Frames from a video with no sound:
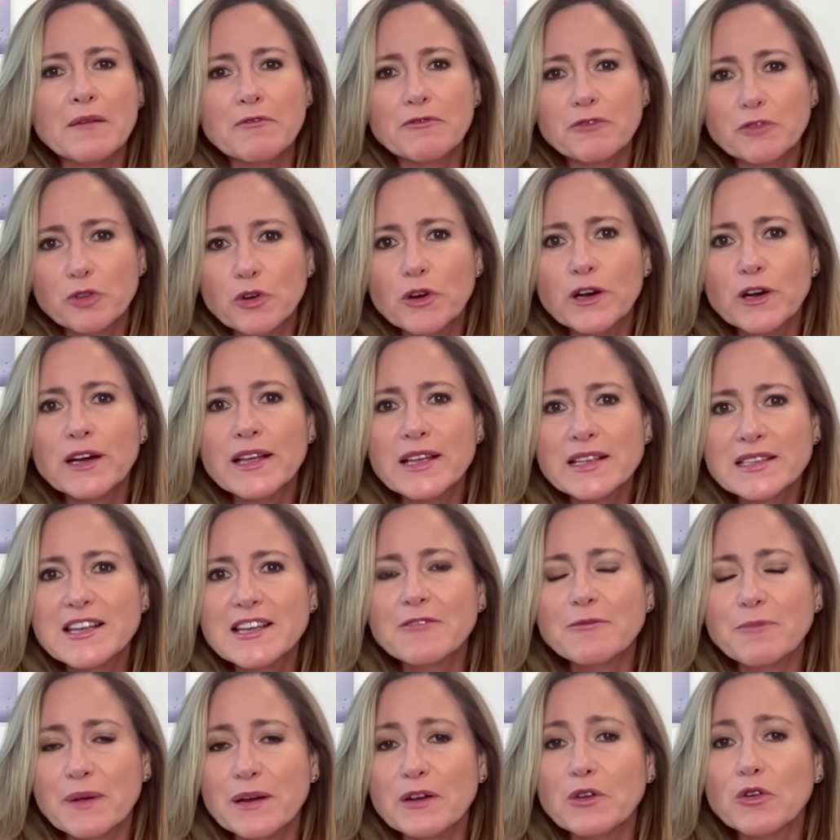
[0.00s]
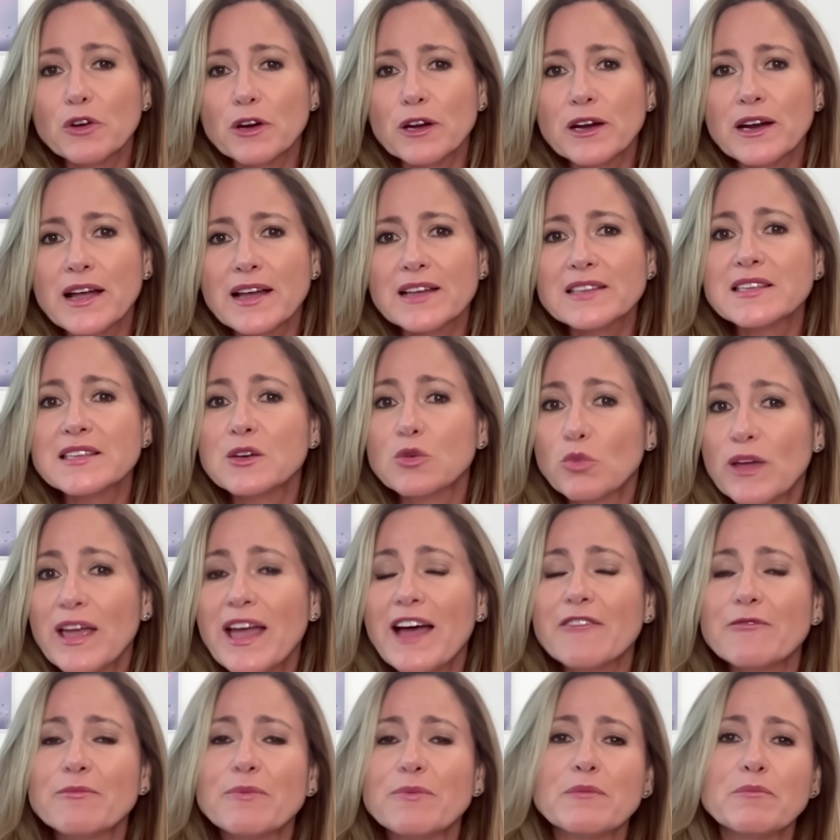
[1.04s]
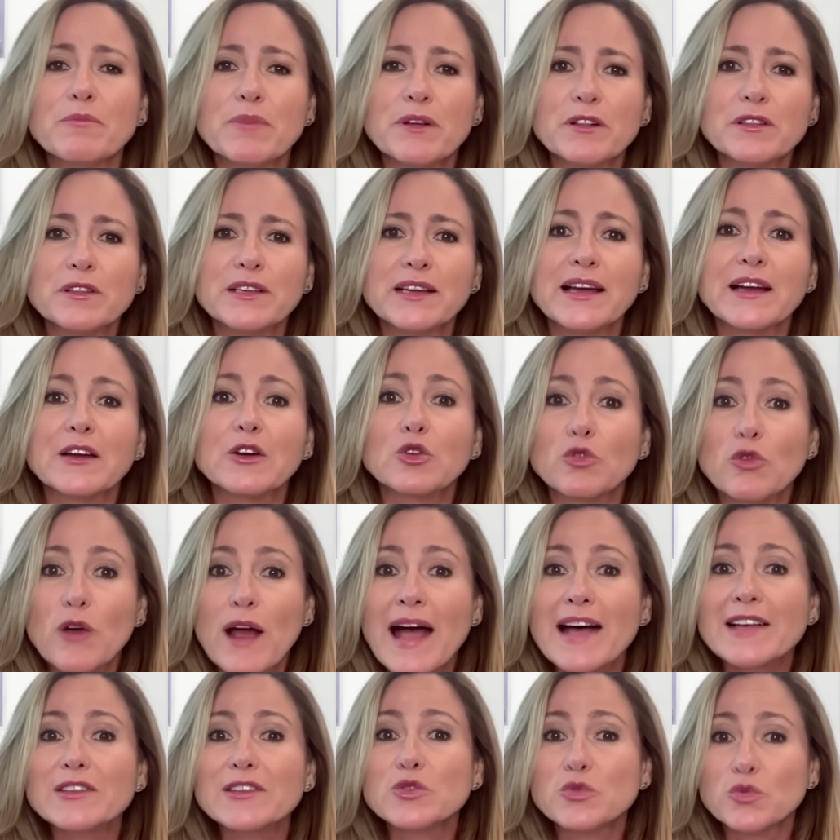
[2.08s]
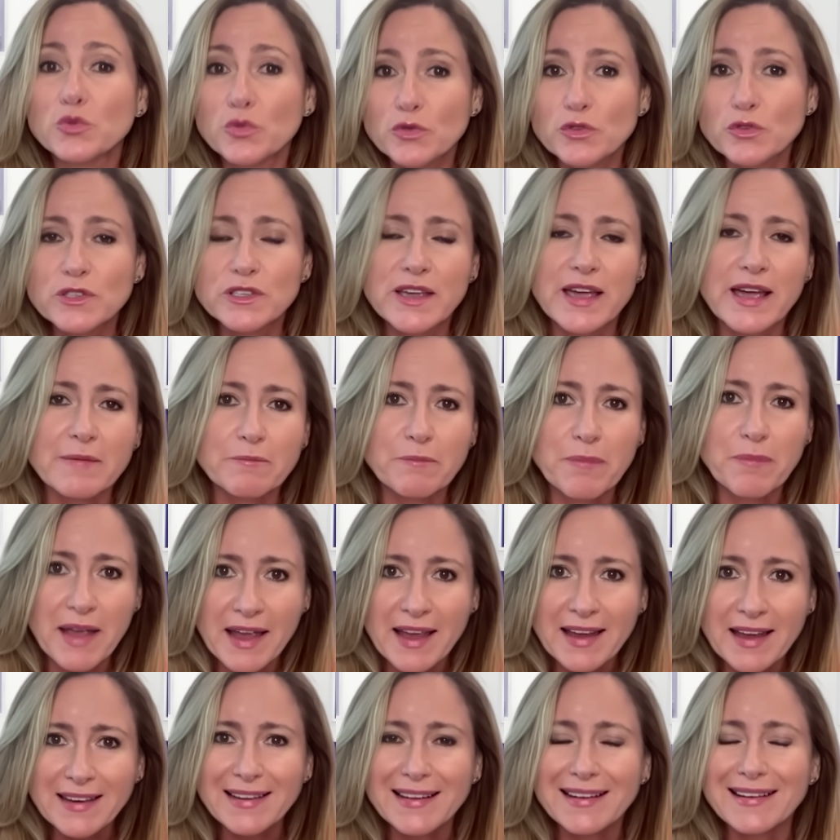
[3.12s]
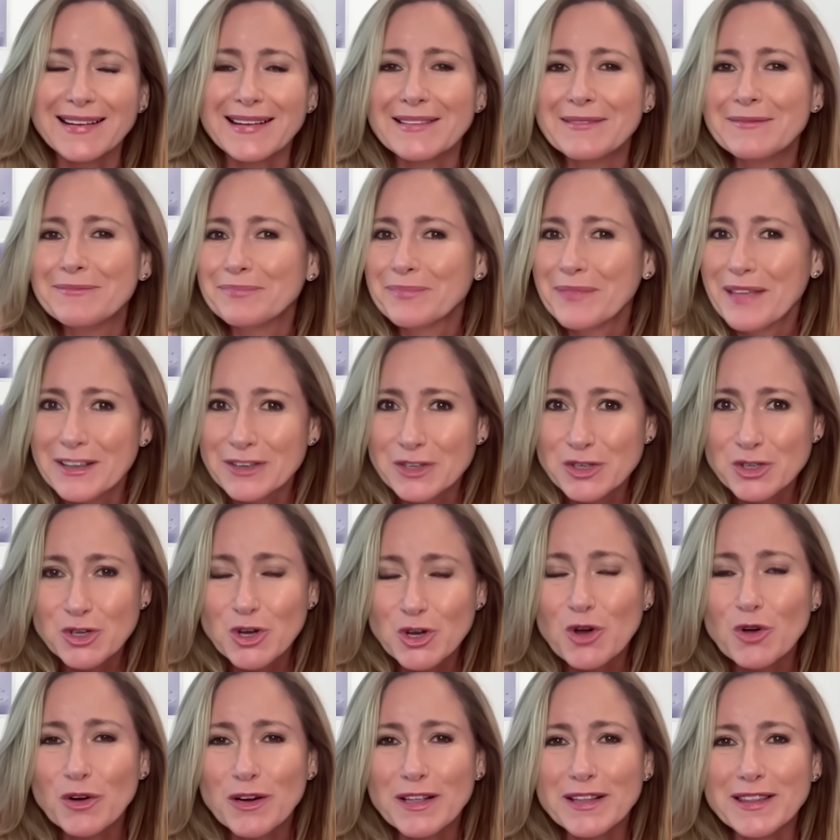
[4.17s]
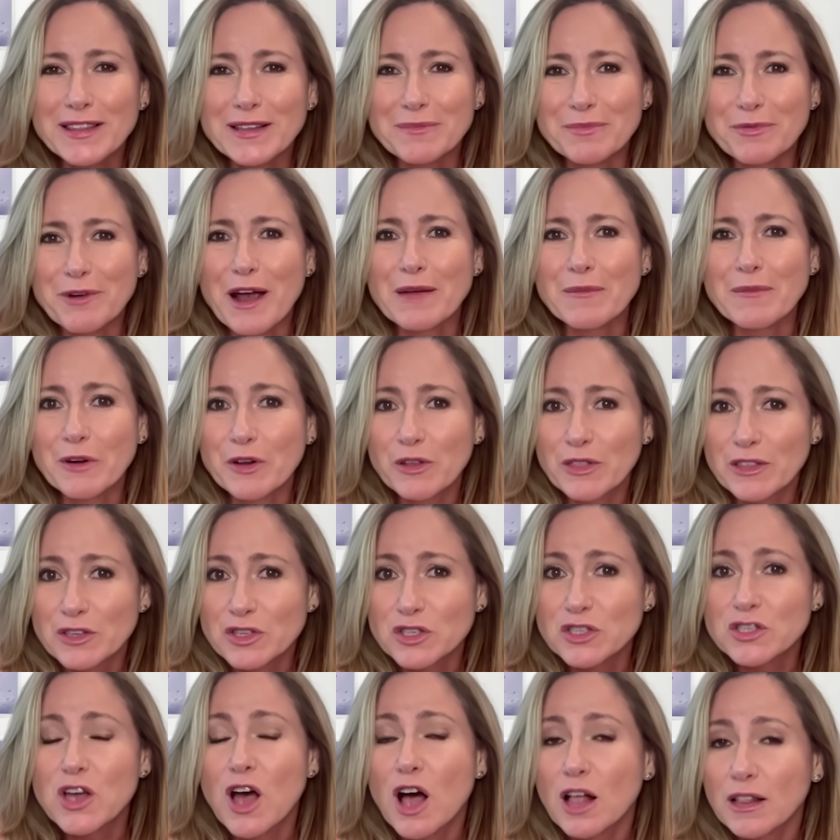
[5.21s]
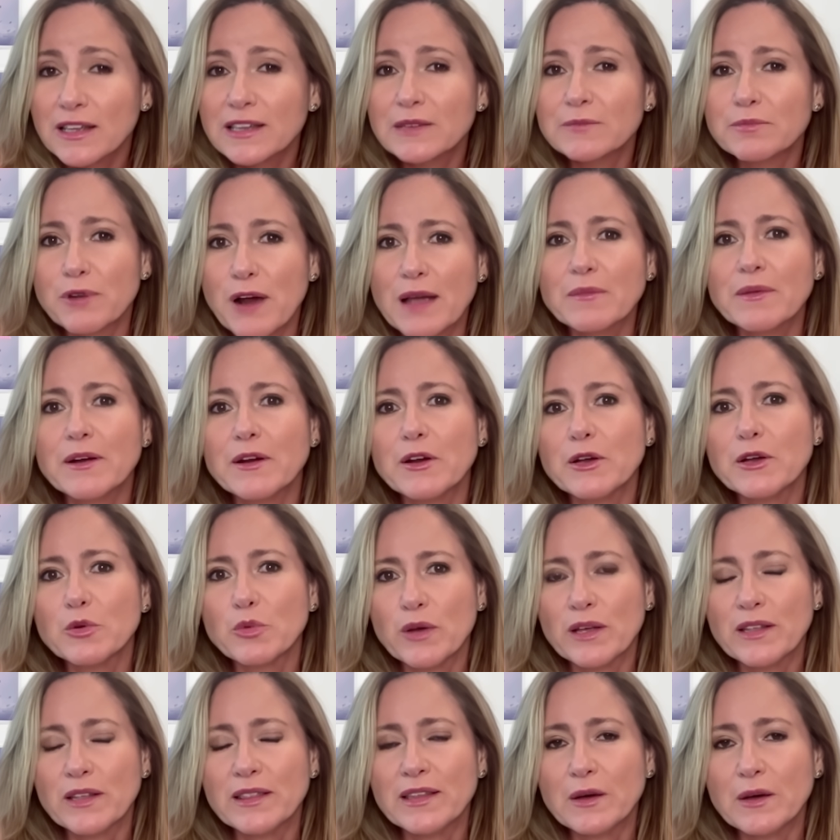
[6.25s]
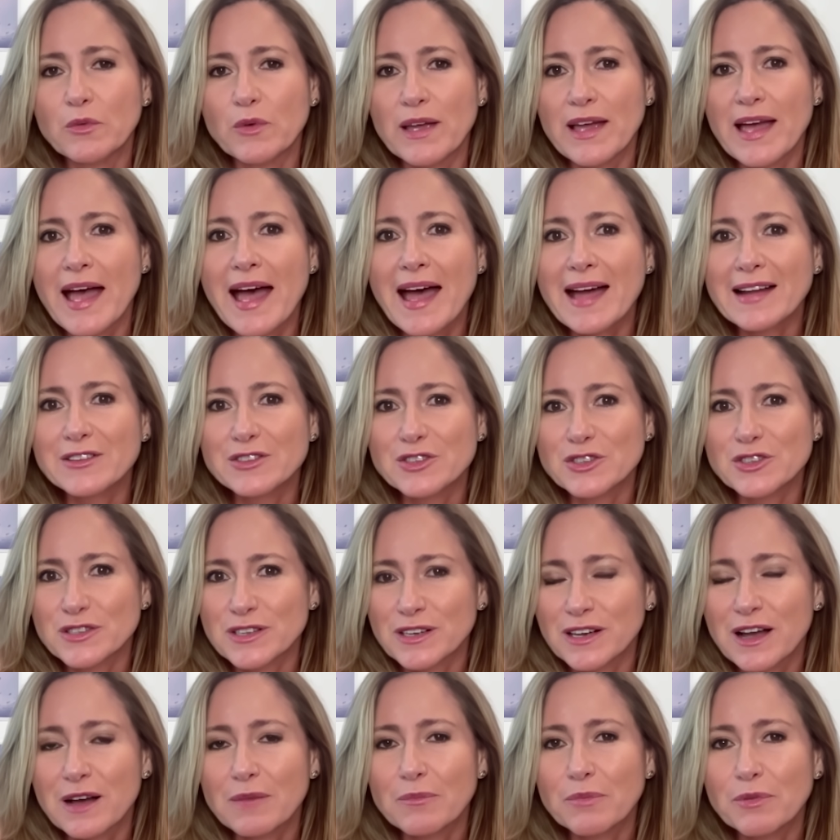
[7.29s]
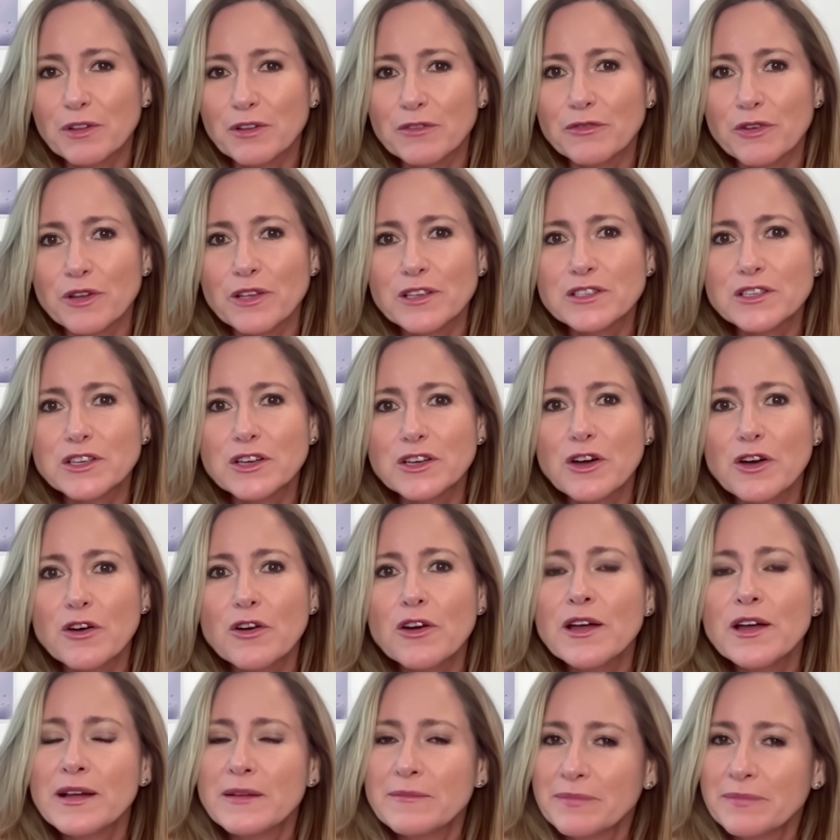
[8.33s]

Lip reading: Floridians have been organizing. We have been building a grassroots campaign, and it showed in the primary, the solid primary win that we had just a couple of weeks ago.